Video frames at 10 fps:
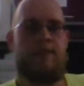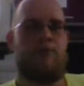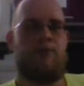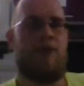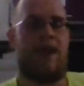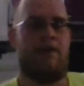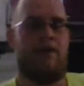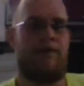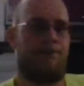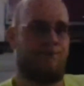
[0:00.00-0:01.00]

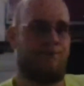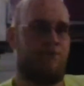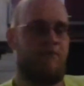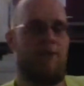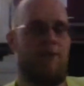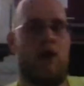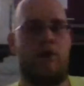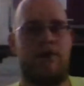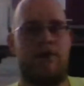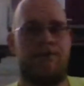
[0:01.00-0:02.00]
Whereas with
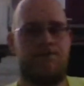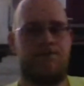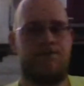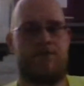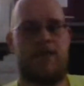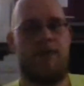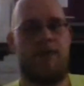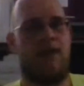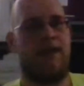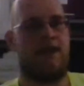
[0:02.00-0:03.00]
mowing, I'm
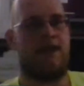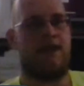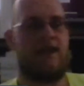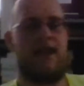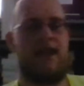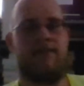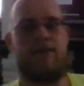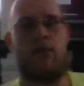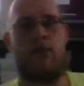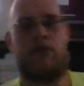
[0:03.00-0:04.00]
lucky to get
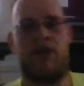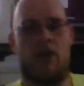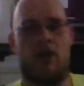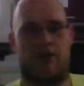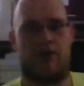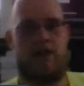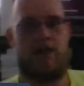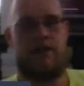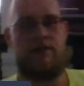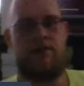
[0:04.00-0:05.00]
2 or 3 yards
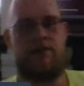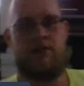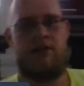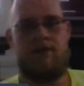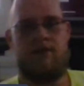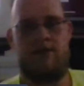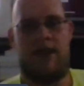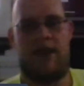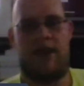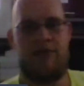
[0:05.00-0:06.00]
done
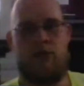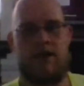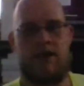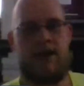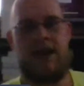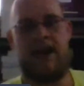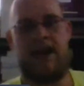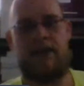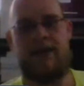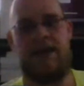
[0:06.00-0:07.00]
after working an
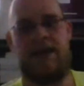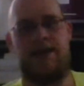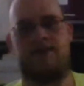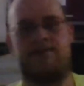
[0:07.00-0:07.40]
8-hour day.